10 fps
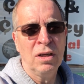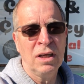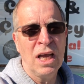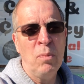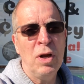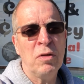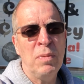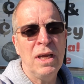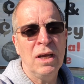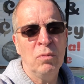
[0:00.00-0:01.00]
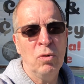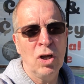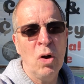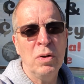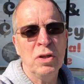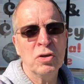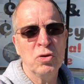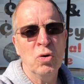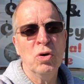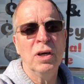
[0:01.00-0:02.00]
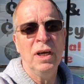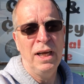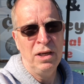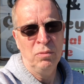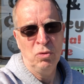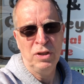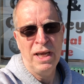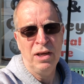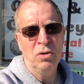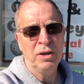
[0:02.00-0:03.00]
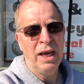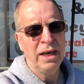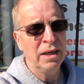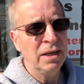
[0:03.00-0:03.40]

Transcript: come with me, and we'll go into the store and we'll take a look at it.